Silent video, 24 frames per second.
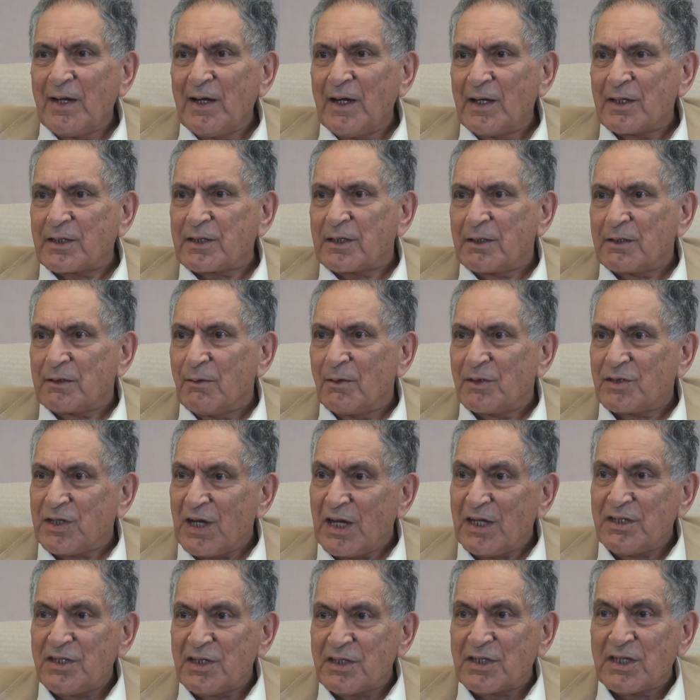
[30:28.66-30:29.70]
It
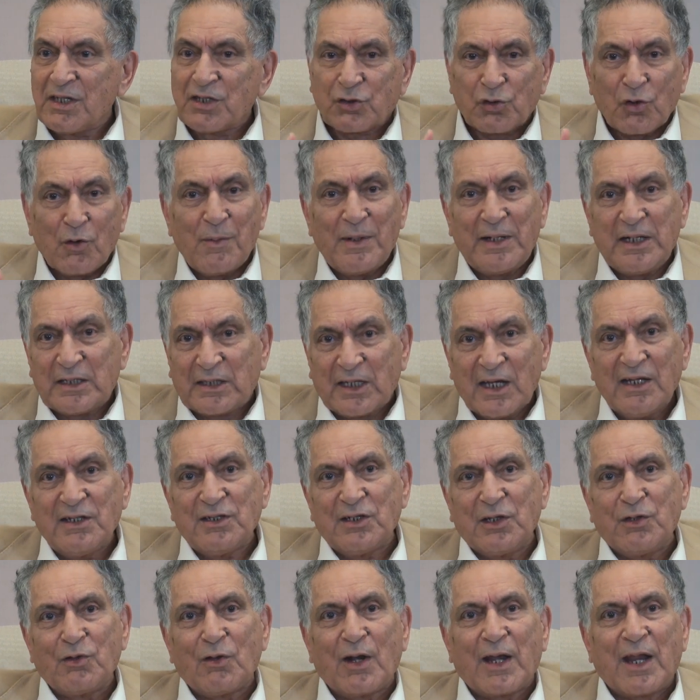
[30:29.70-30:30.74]
changes in so many things
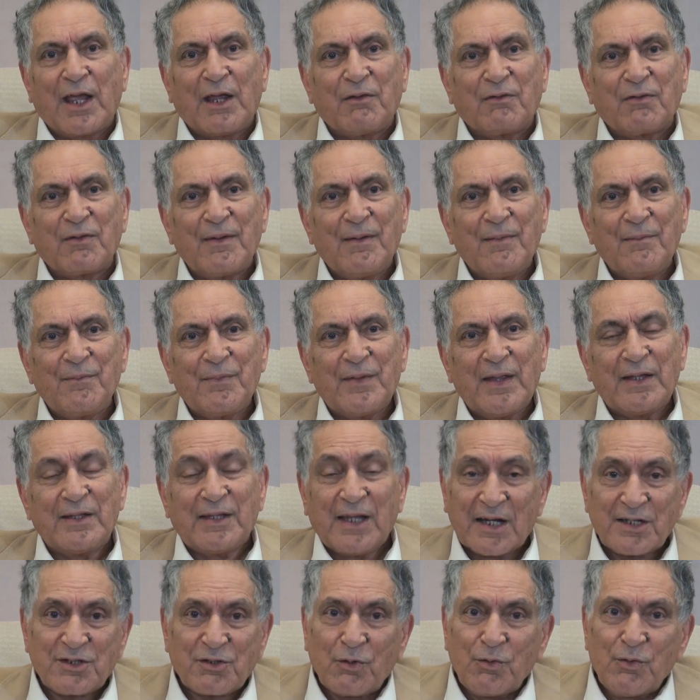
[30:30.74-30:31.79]
in your life.
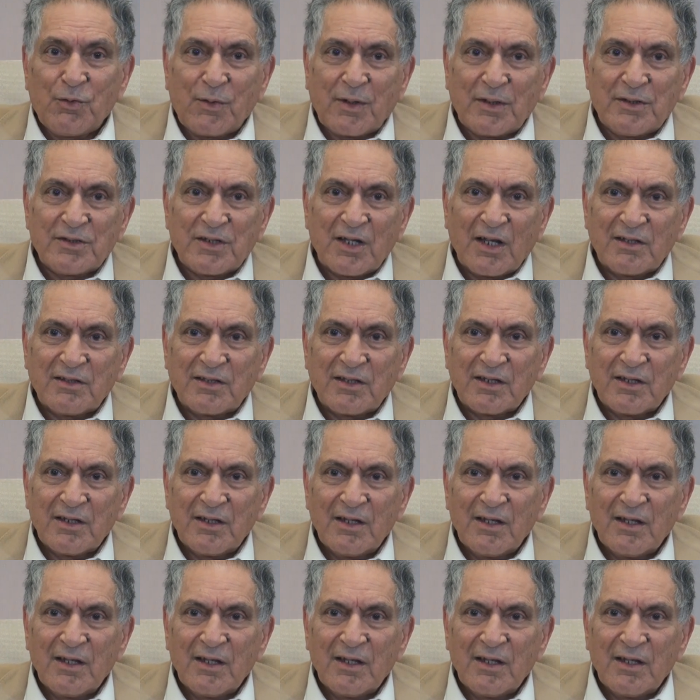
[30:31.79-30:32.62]
That's how you can judge.